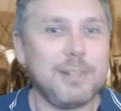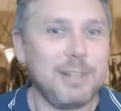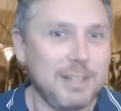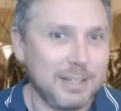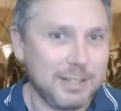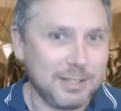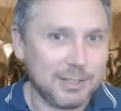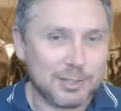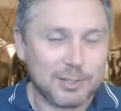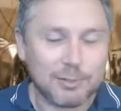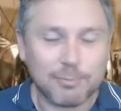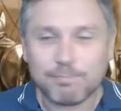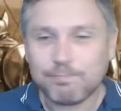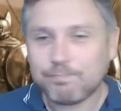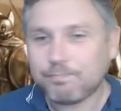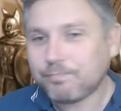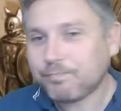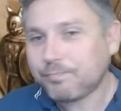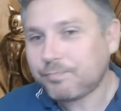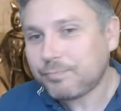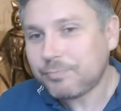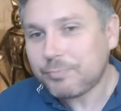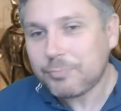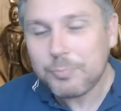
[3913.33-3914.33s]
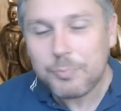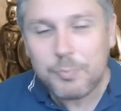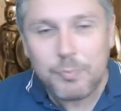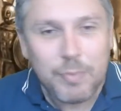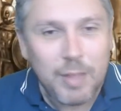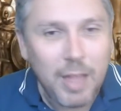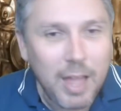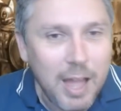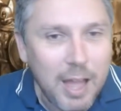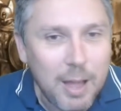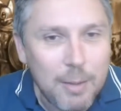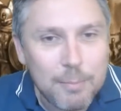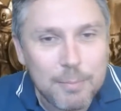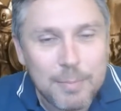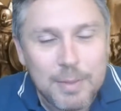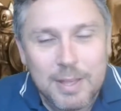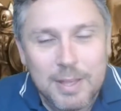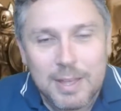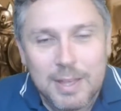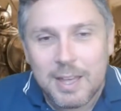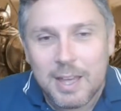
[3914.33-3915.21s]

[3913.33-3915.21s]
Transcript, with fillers: years um,